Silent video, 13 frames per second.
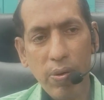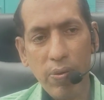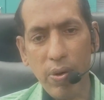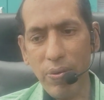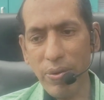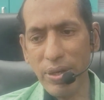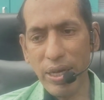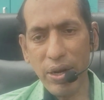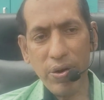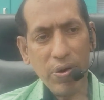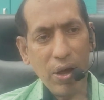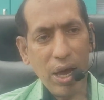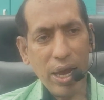When we say
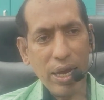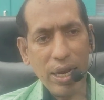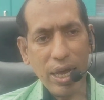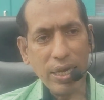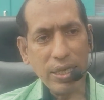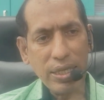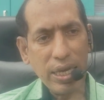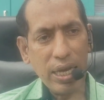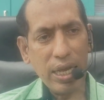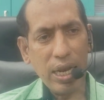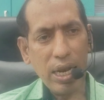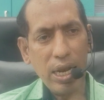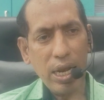dry like skin,
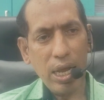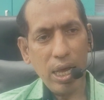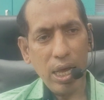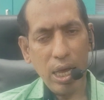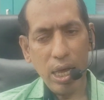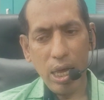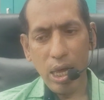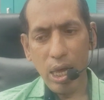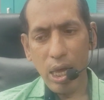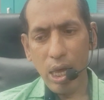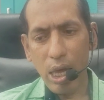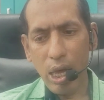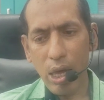
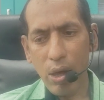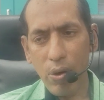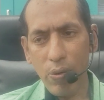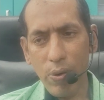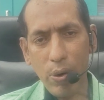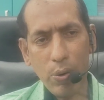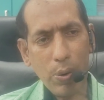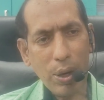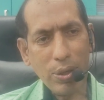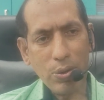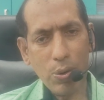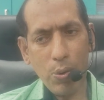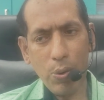we have to
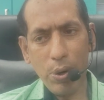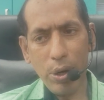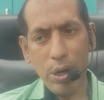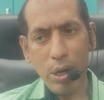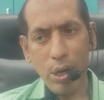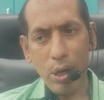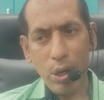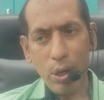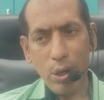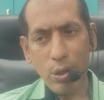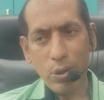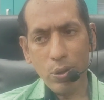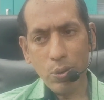exclude
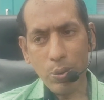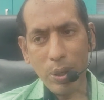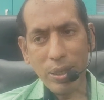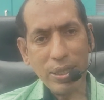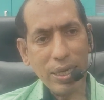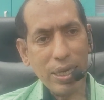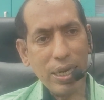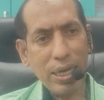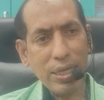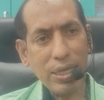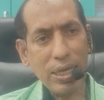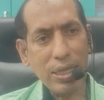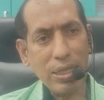sweat
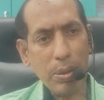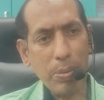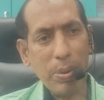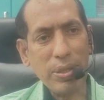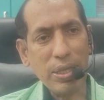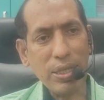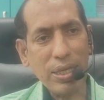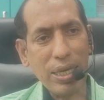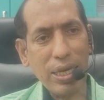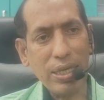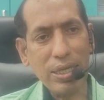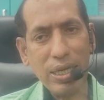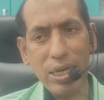secretion, sebaceous
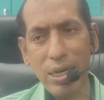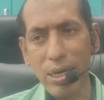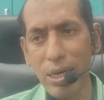secretion,